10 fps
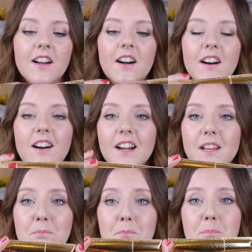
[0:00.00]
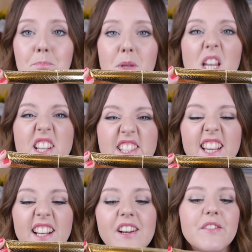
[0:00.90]
I
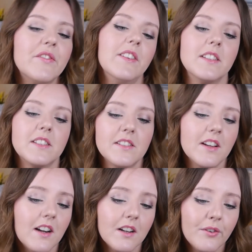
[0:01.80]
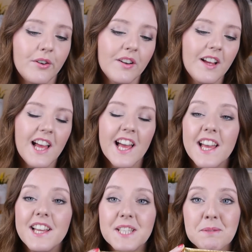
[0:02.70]
bloody love this stuff.
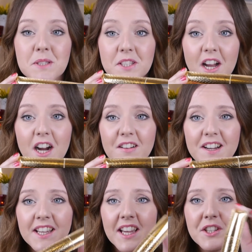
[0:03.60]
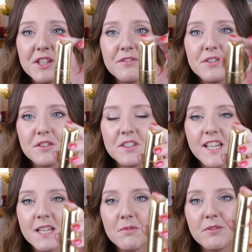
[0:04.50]
It's a mascara in case you've not
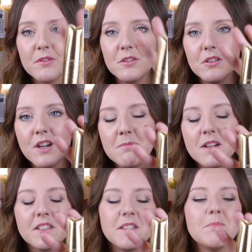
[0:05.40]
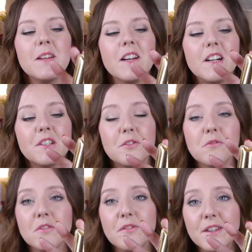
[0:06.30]
seen it before. I must admit I
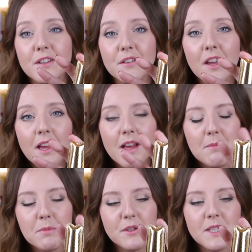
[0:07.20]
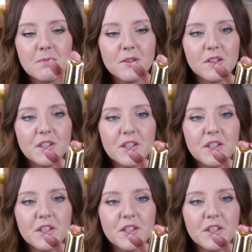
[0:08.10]
saw a few beauty bloggers